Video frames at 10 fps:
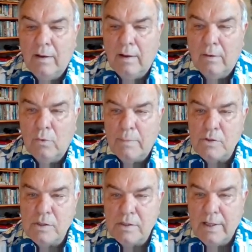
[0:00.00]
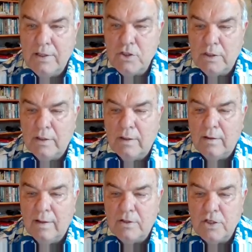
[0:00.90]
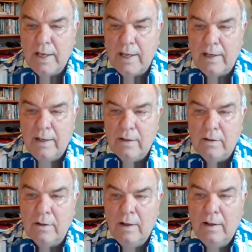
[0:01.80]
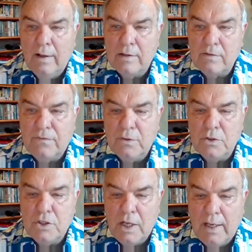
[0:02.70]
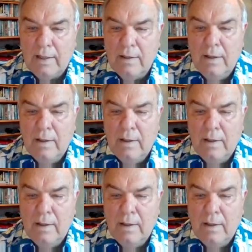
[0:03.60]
representation that you had here as a food chain,